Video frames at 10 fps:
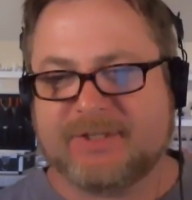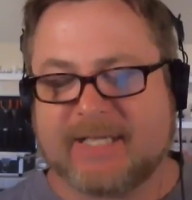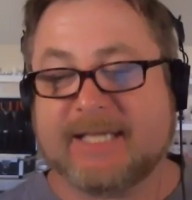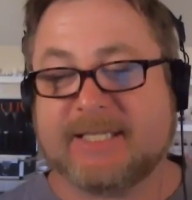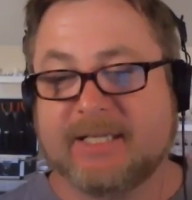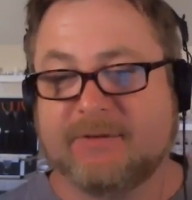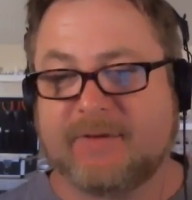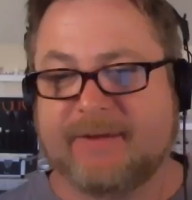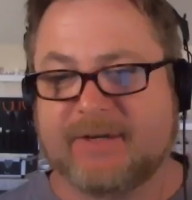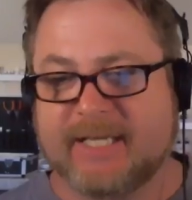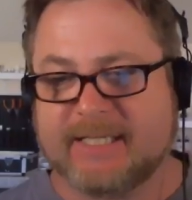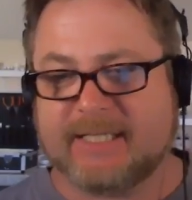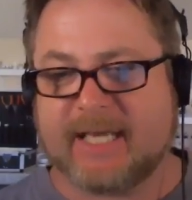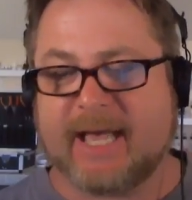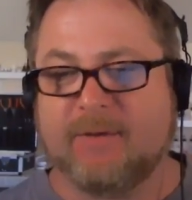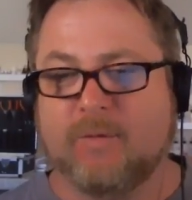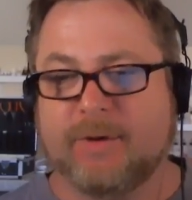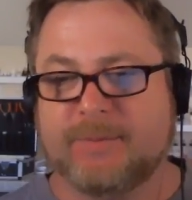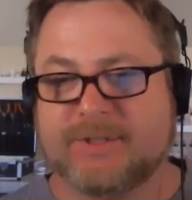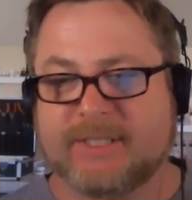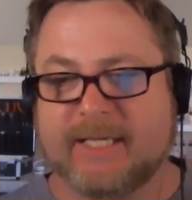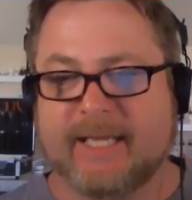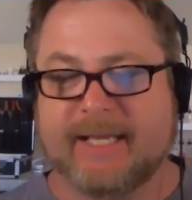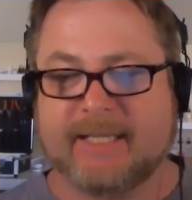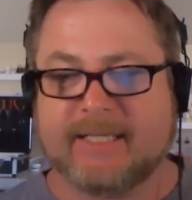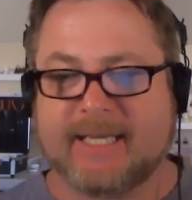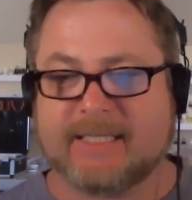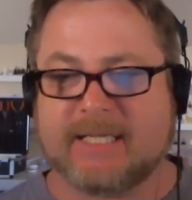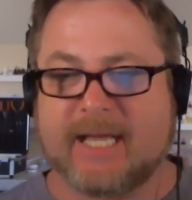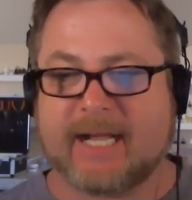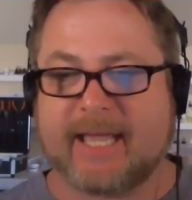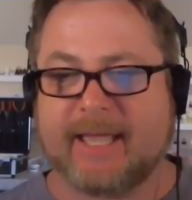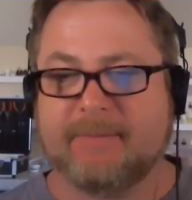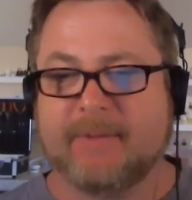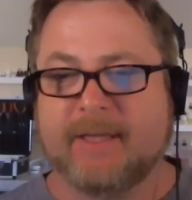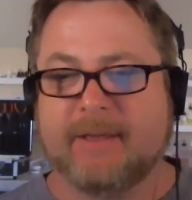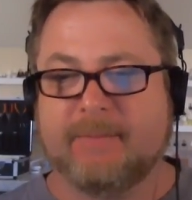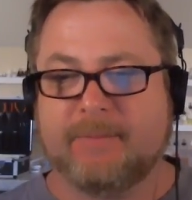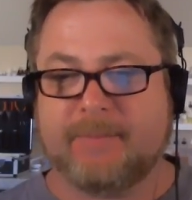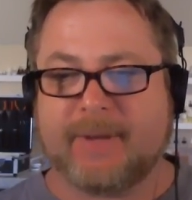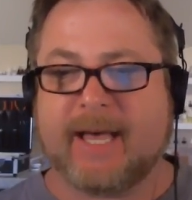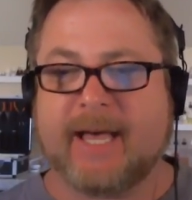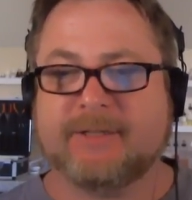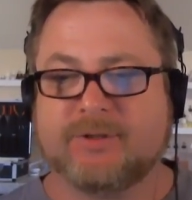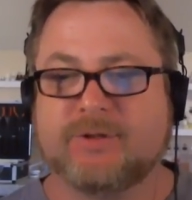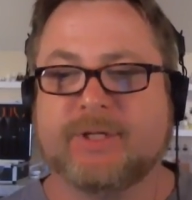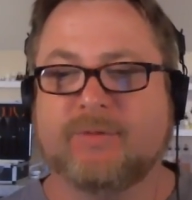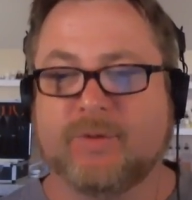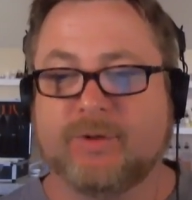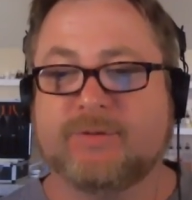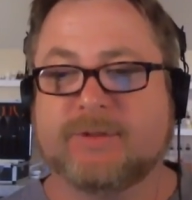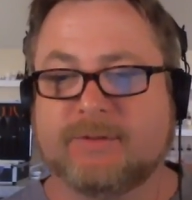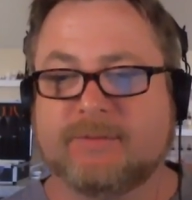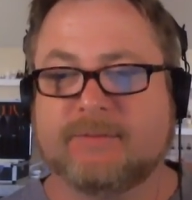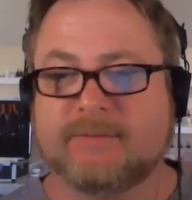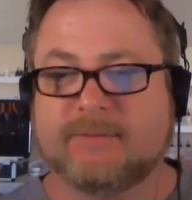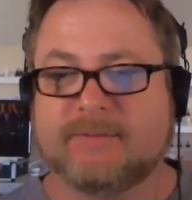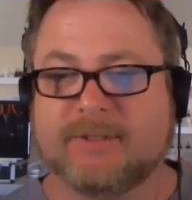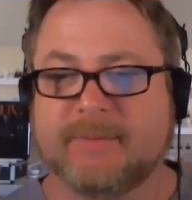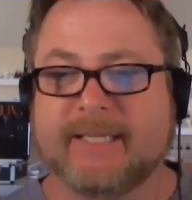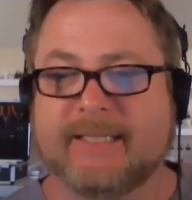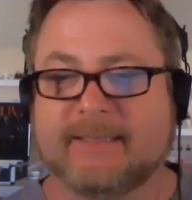single flavor test it at 1%, and it tastes like a pine tree root to me.